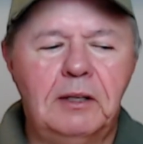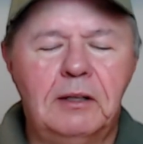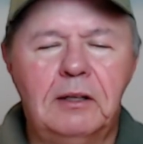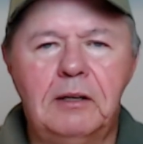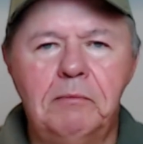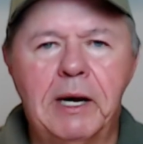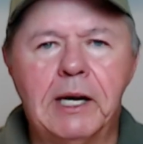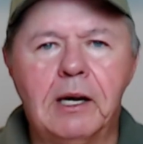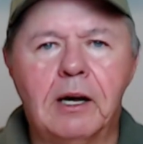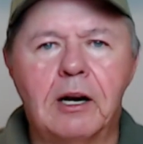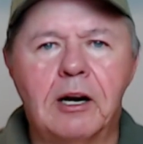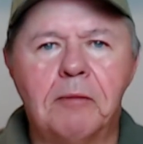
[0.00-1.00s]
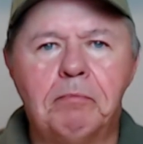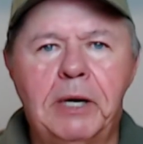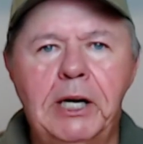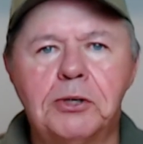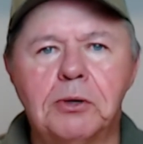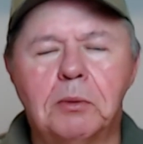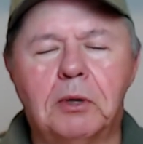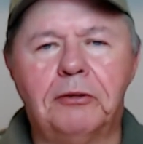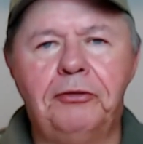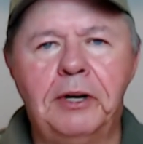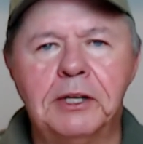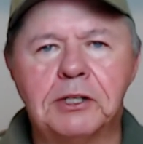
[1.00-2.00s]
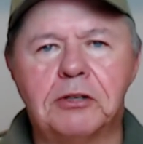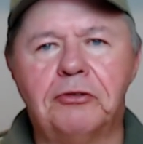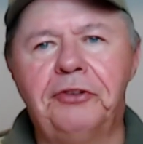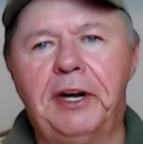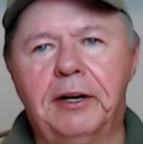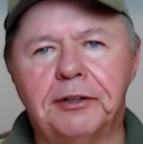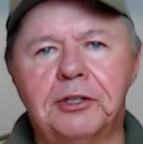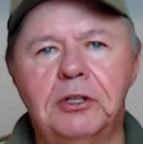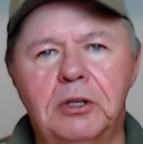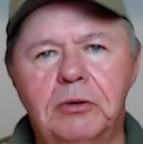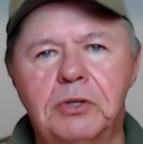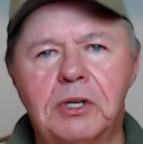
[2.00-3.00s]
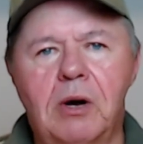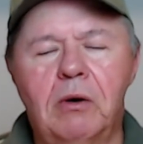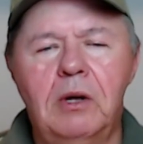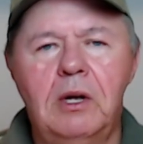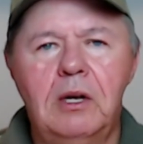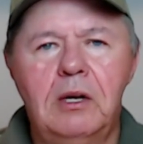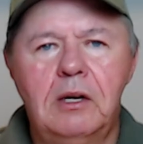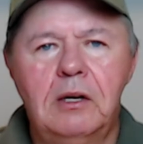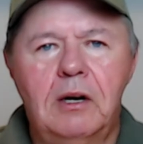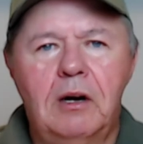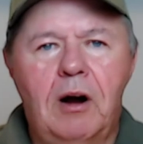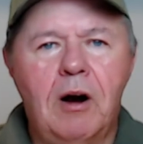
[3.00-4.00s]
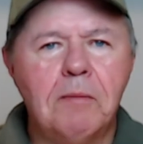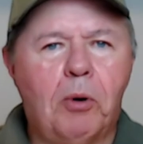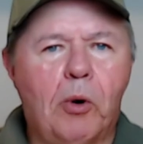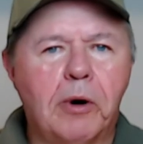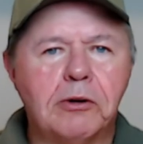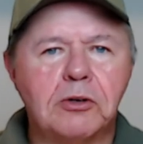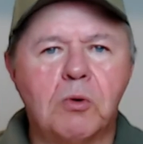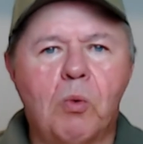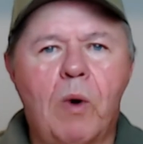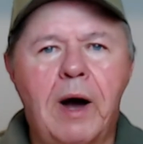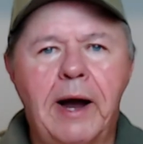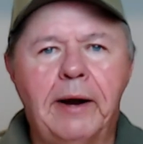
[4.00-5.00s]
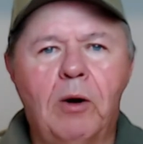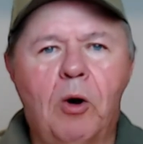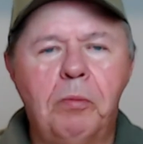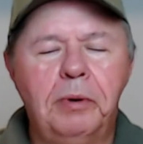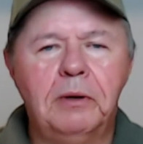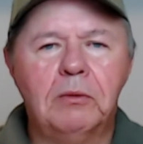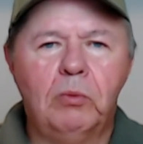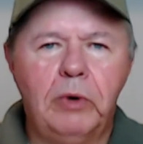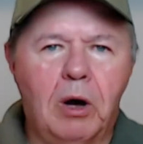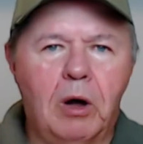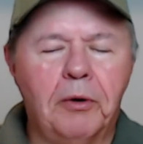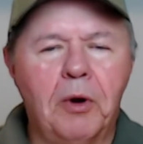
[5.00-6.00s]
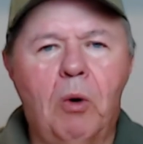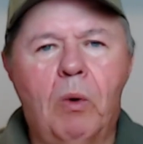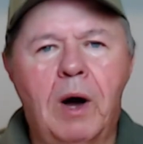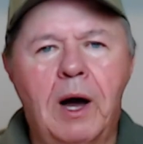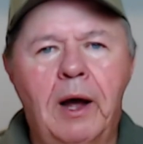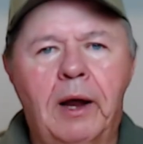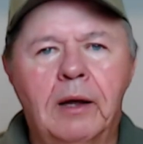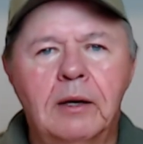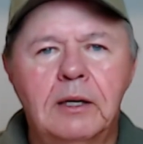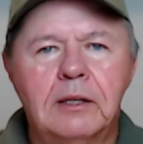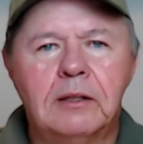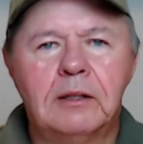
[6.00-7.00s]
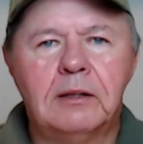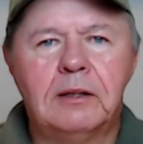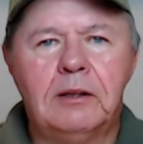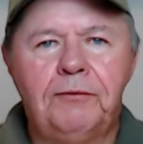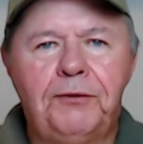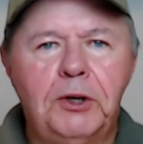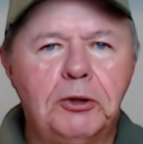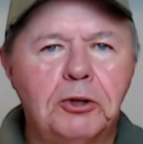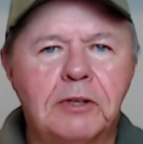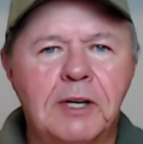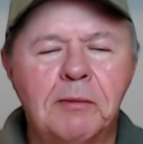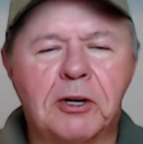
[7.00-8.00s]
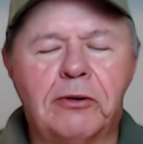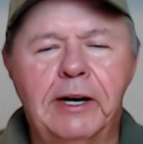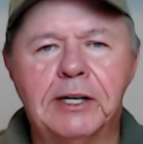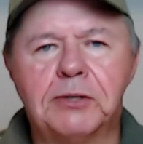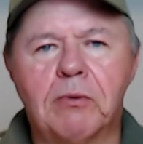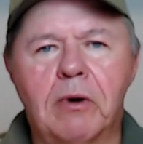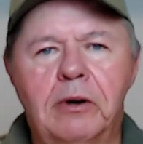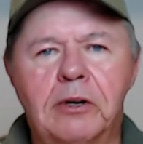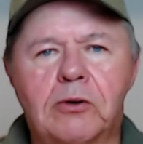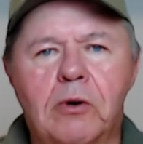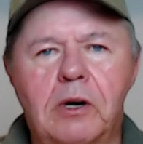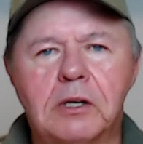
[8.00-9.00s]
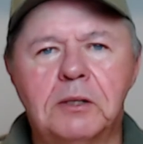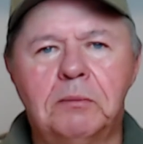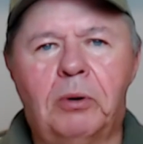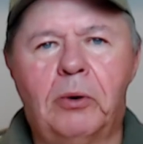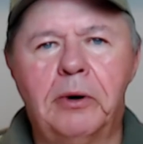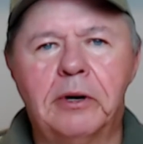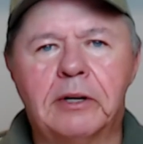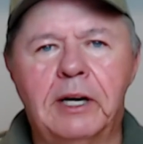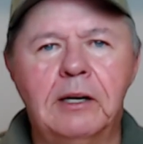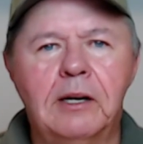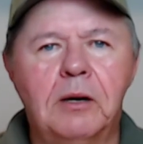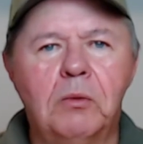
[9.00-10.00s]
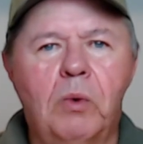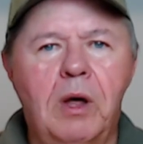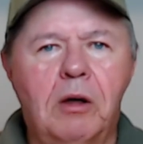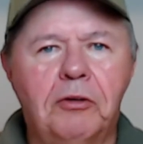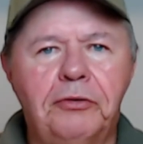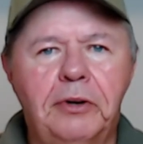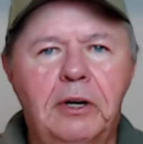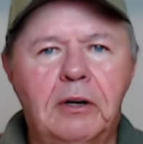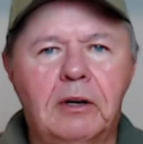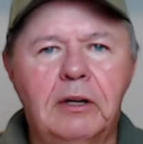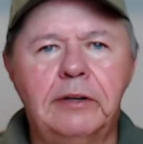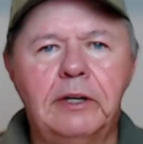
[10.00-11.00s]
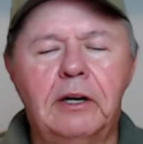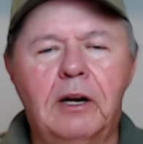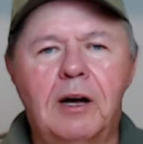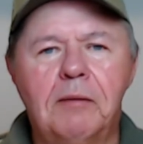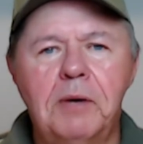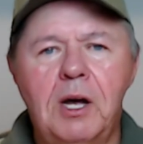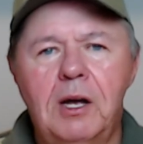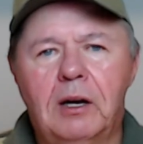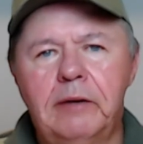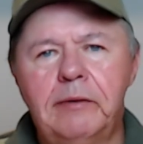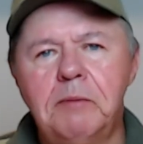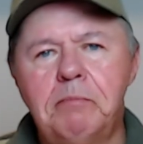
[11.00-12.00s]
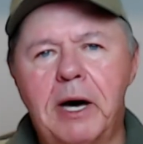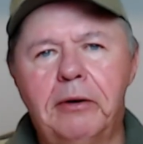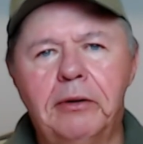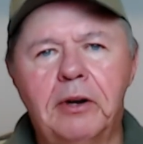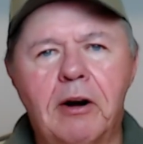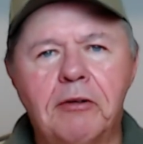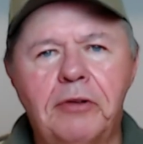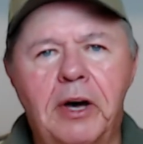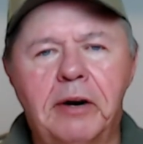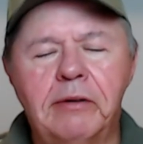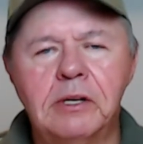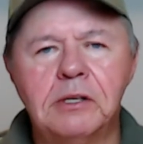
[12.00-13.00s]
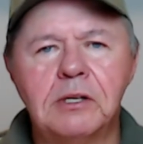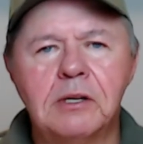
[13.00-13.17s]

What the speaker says: making it an impeachable offense to fail to do so. Our borders are wide open. We all know why. Future Democrats running across the border, getting on welfare, living it up, living better than our veterans,